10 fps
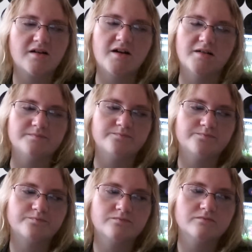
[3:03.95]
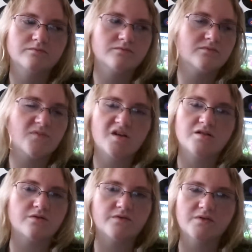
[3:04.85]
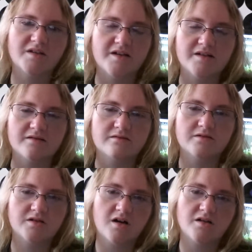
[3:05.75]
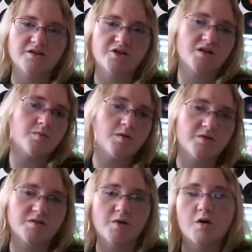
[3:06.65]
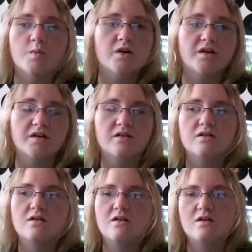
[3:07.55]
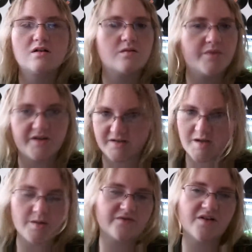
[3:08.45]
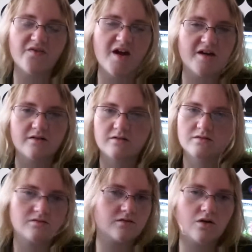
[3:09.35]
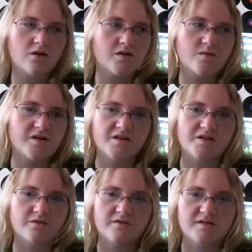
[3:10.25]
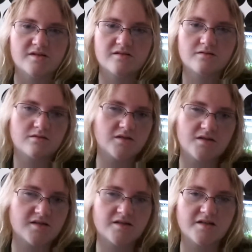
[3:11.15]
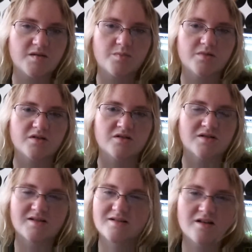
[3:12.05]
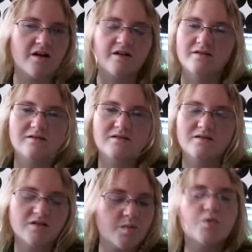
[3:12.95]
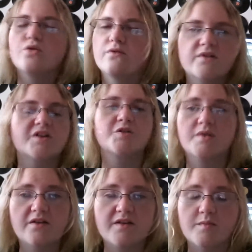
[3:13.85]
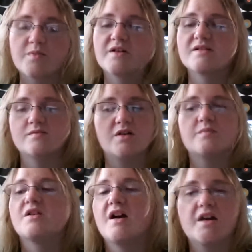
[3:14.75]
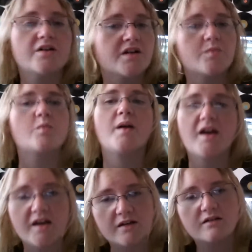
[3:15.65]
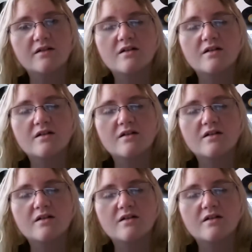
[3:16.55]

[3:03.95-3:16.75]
I do a full day at college, I come home and do my homework. By the time I've done that, all I want to do is sleep and just not move, not do anything because I'm tired and I'm in pain.